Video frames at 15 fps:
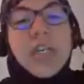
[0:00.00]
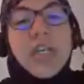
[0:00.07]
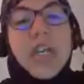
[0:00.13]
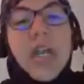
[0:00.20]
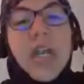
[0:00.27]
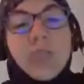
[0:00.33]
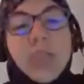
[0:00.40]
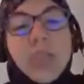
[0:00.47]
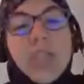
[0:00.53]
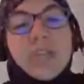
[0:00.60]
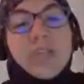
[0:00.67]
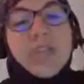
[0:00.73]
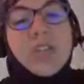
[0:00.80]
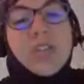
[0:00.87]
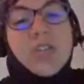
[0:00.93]

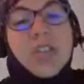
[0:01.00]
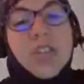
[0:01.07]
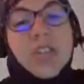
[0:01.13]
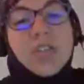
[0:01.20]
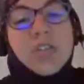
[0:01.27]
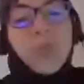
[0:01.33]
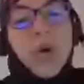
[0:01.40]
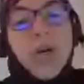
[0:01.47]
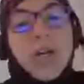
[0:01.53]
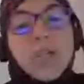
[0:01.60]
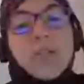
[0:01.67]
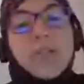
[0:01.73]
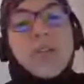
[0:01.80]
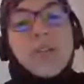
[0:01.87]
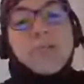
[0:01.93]
cloud-level Tier
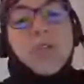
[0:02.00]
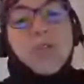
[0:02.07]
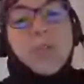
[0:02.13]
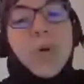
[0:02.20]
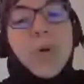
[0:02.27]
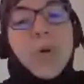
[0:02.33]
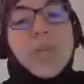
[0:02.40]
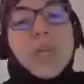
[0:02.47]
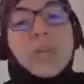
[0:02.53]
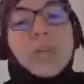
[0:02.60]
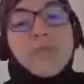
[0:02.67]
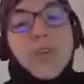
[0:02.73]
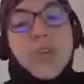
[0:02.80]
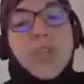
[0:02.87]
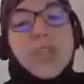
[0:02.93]
1
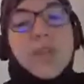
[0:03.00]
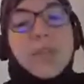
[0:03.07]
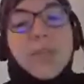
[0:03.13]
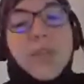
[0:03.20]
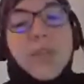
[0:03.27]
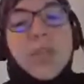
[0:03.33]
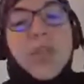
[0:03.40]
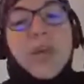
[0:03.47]
enterprise, for example,